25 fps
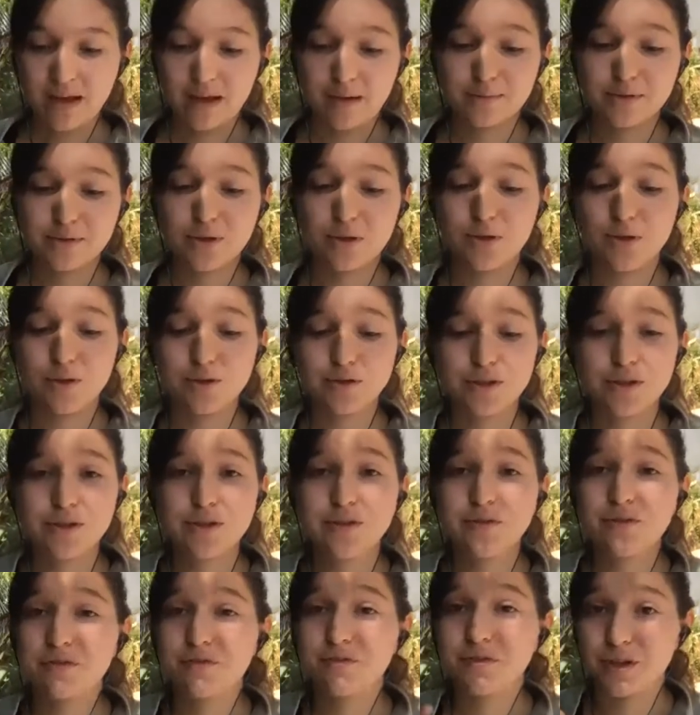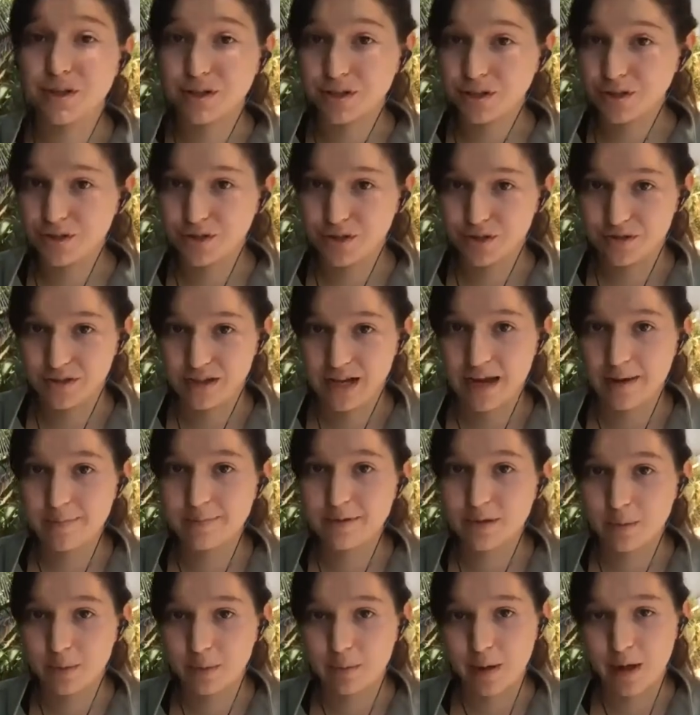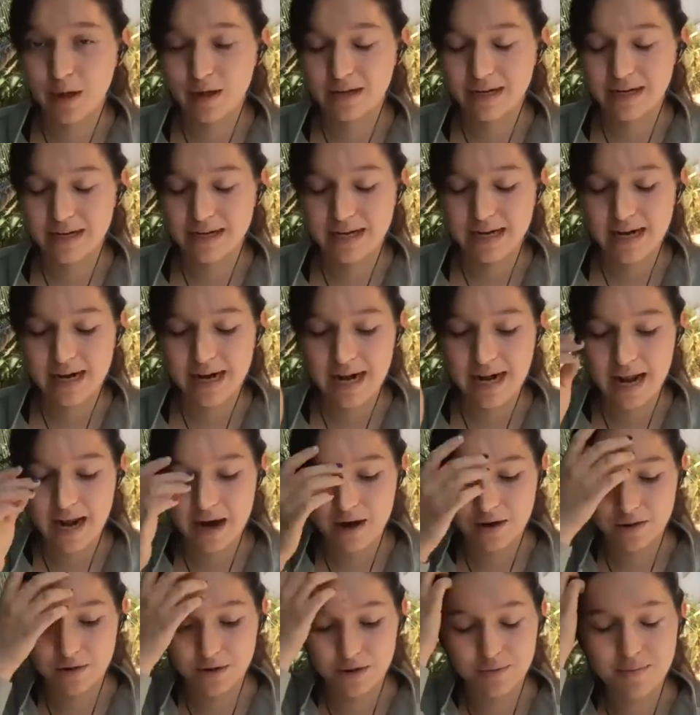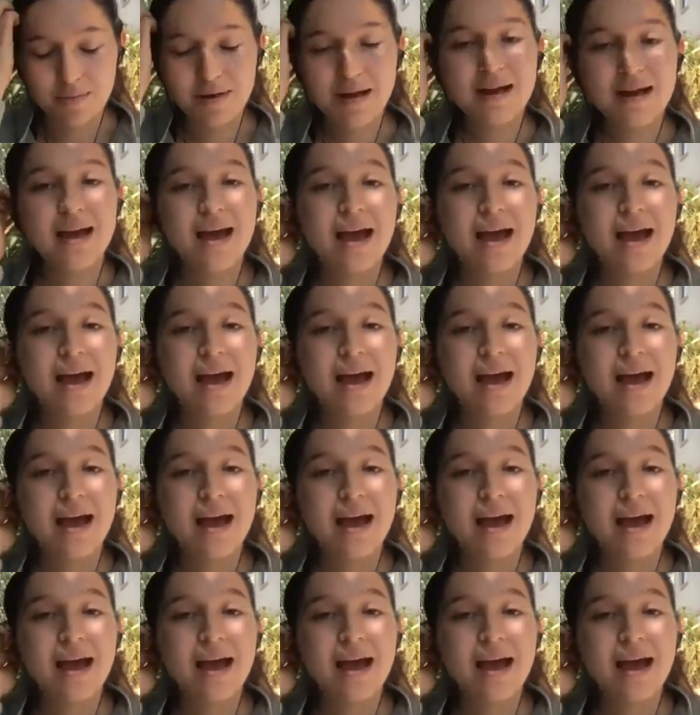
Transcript: So those are the first 2 types, open pollinated and heirloom.